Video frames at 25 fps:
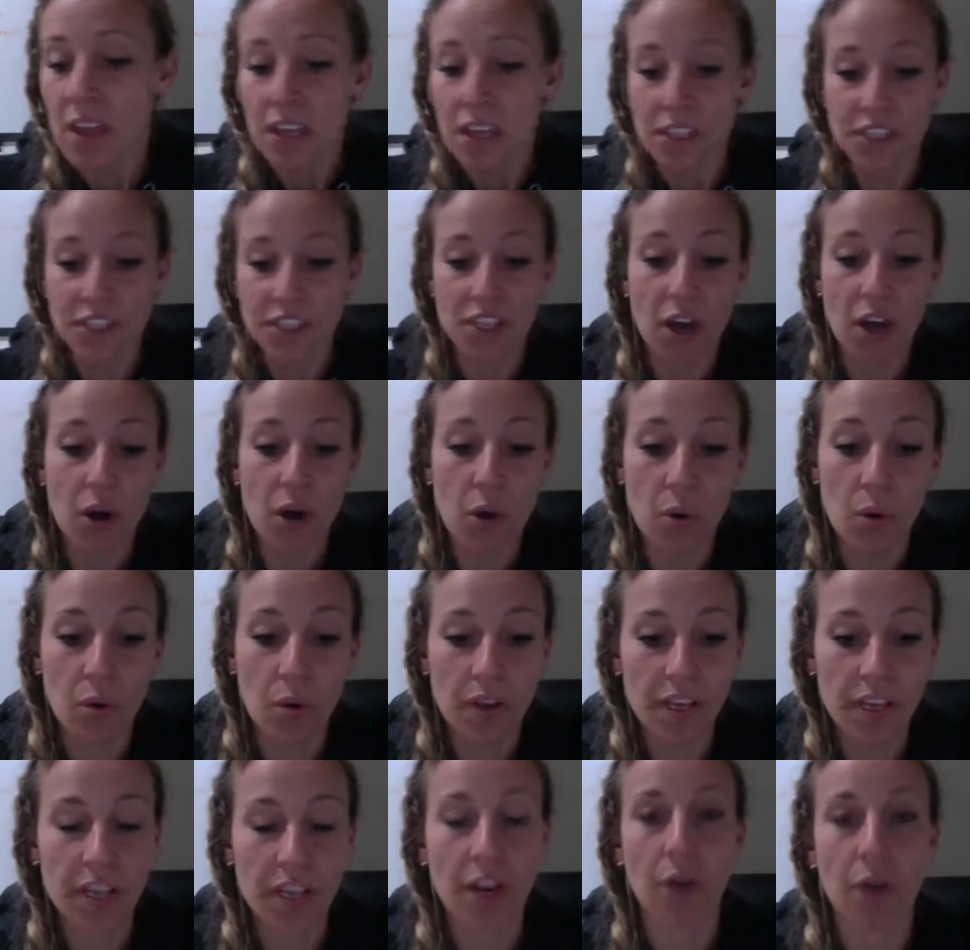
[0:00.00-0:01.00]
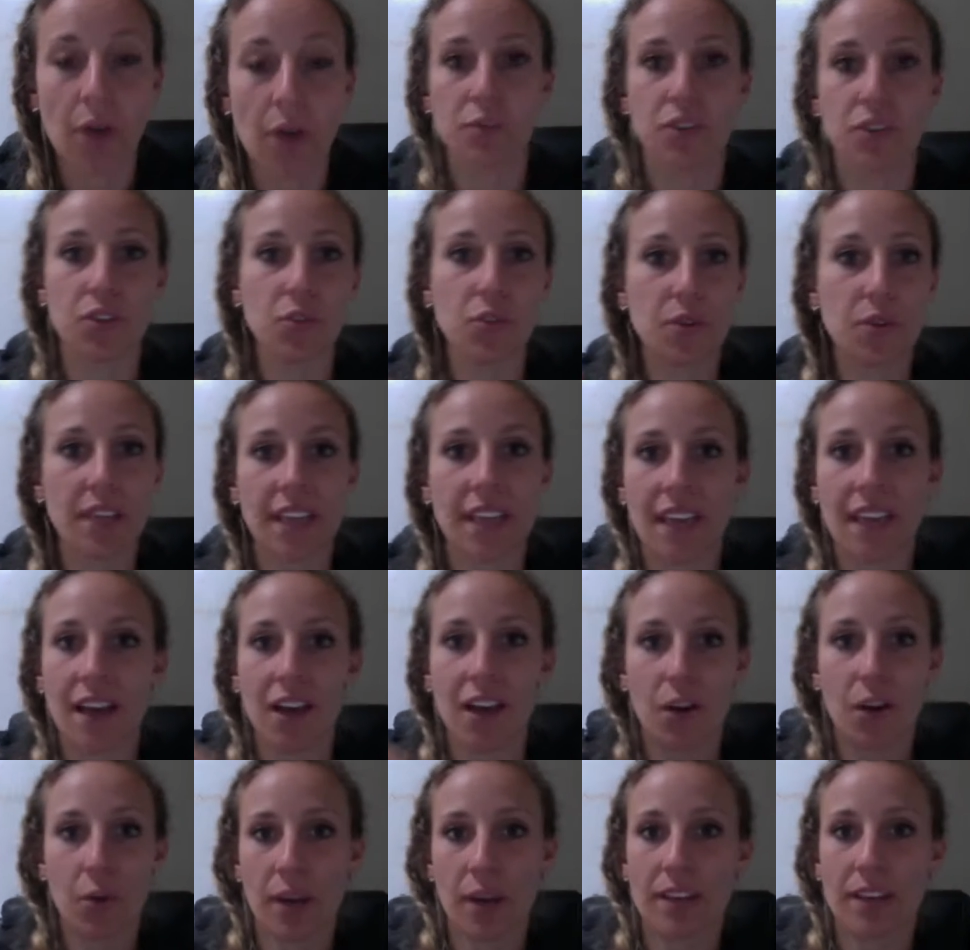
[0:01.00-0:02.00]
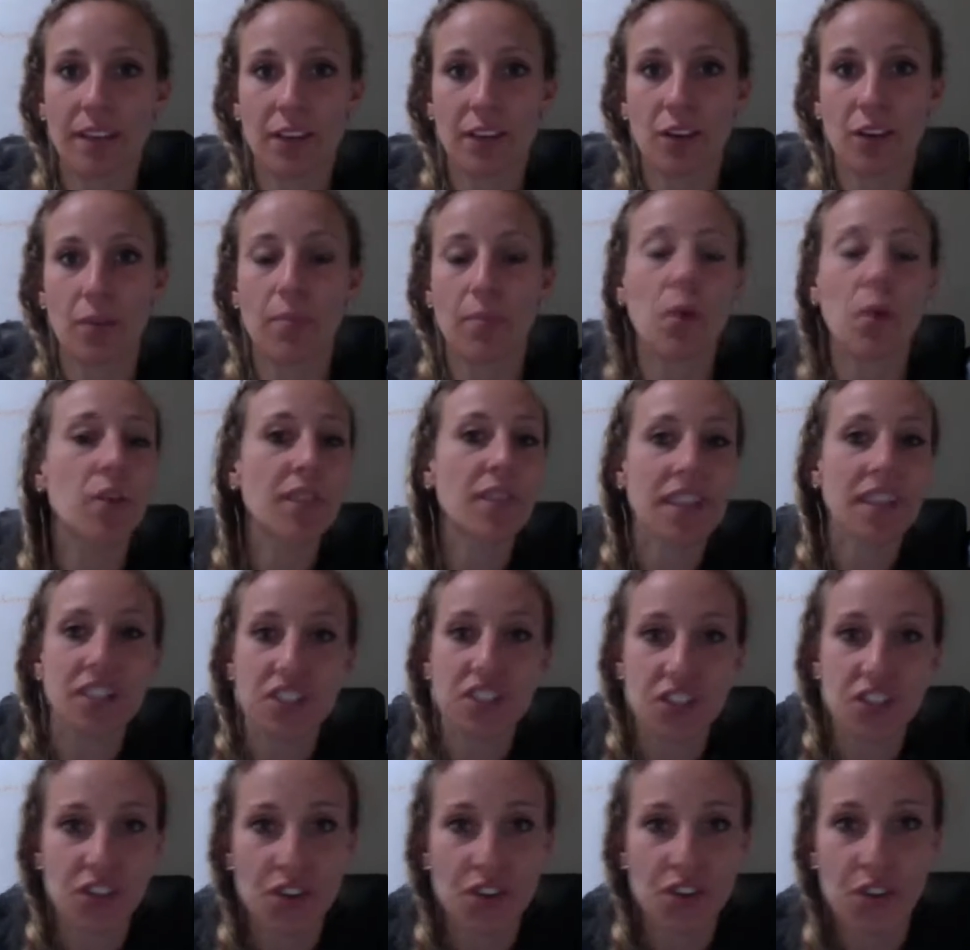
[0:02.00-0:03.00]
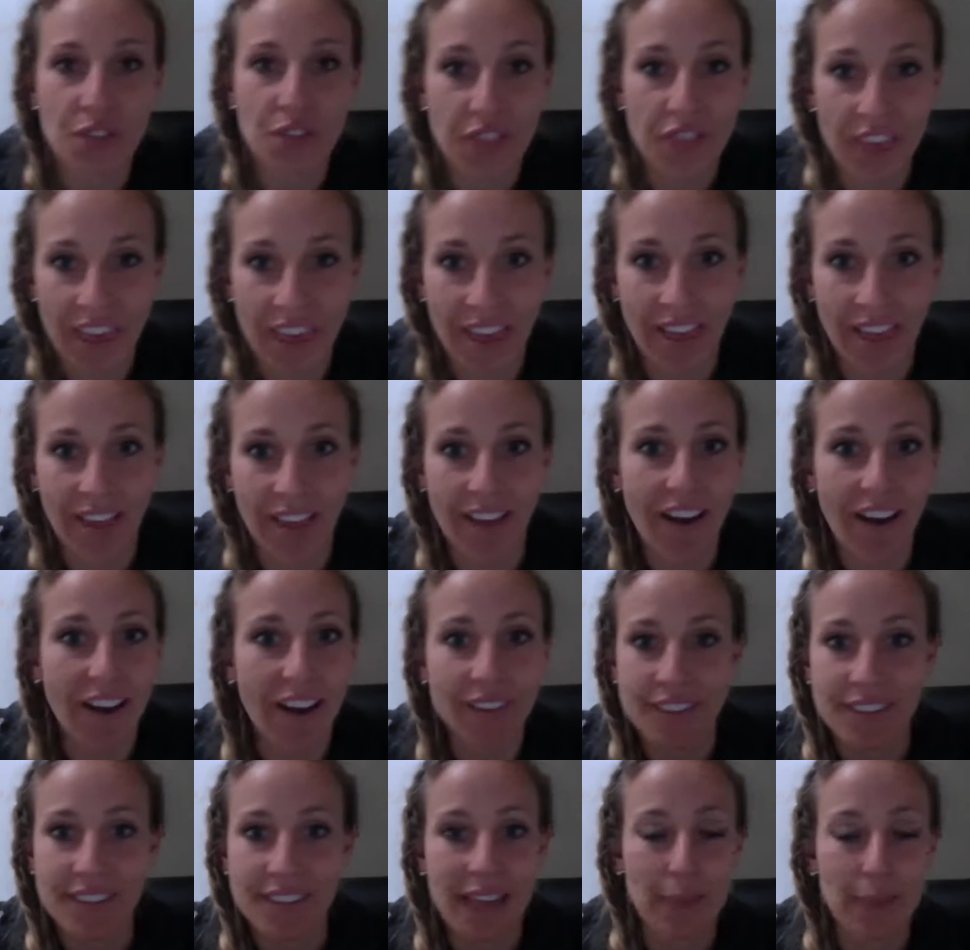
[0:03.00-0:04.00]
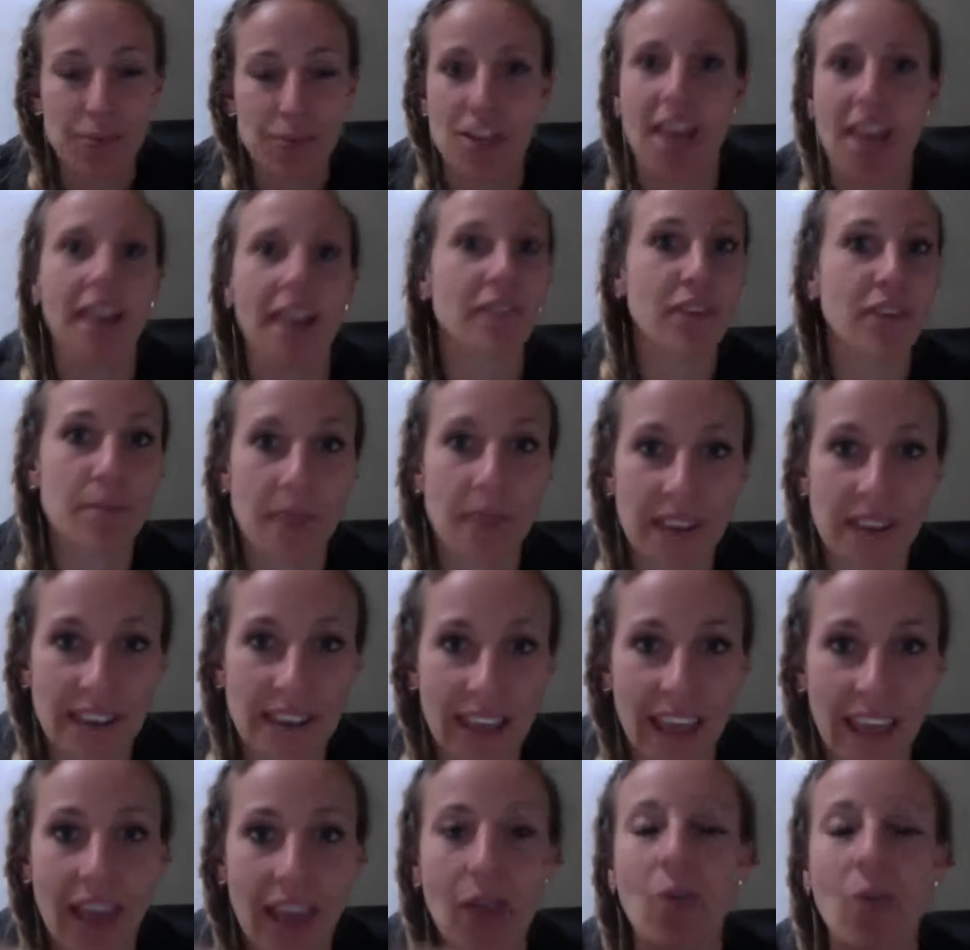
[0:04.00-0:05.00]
So, doing a quick little motivational thing on Snapchat every Monday,